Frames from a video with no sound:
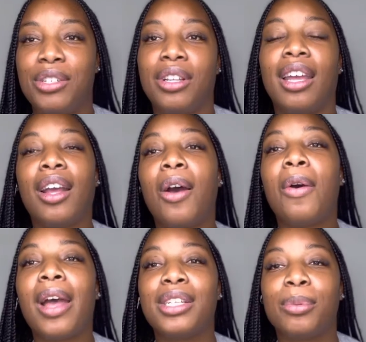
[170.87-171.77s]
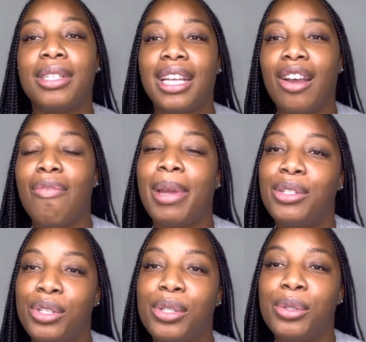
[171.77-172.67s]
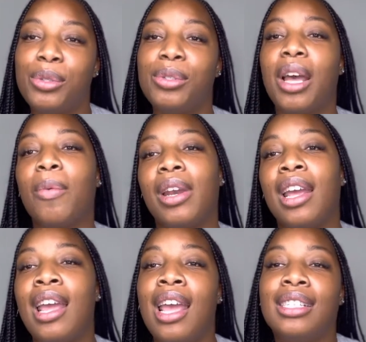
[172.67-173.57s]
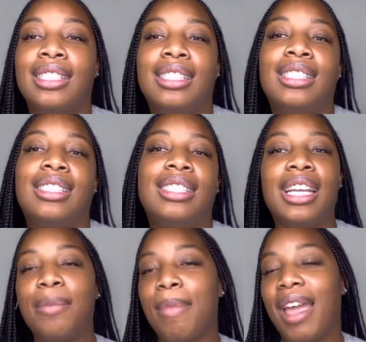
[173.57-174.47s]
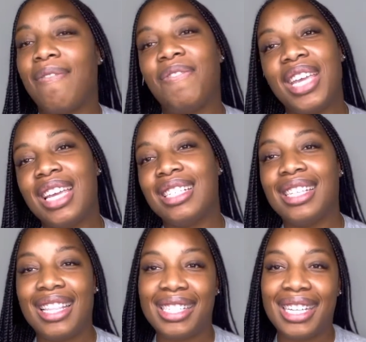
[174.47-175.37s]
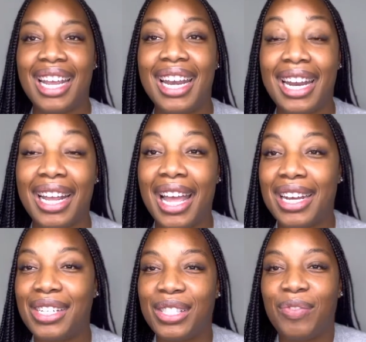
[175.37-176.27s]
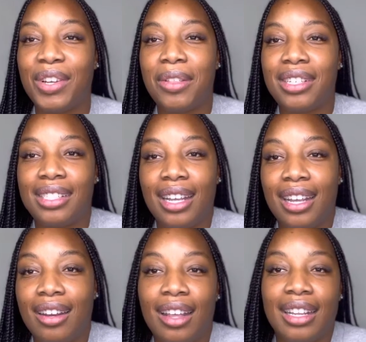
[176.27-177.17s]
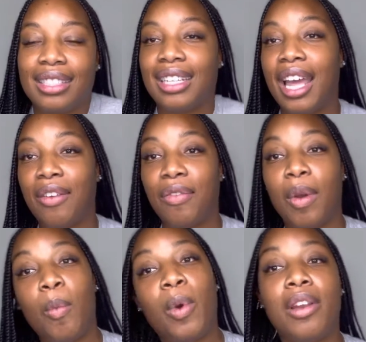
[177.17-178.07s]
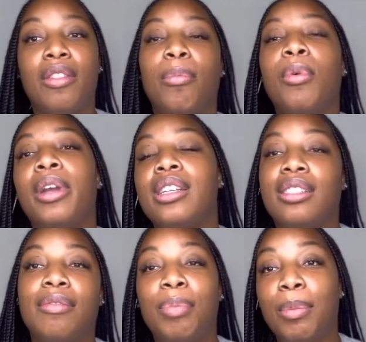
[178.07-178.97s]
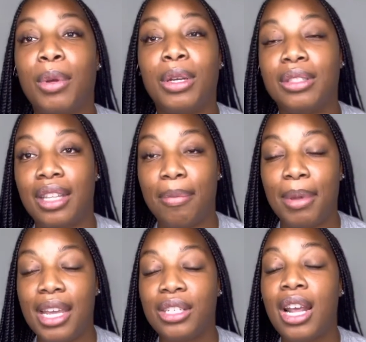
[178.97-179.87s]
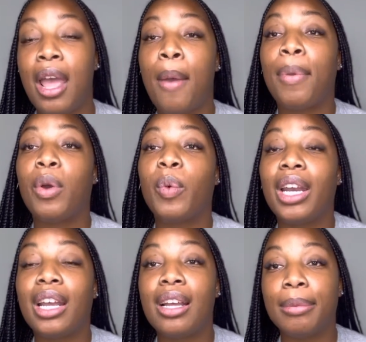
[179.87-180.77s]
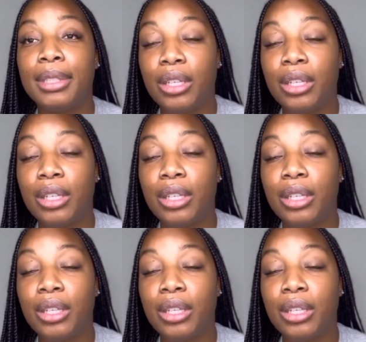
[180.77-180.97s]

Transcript: You're like, oh, I just want to take off my shoes. I want to sink my feet into the sand and kind of just feel the sand. Like that's kind of one of the points of people go to the beach. But when it comes to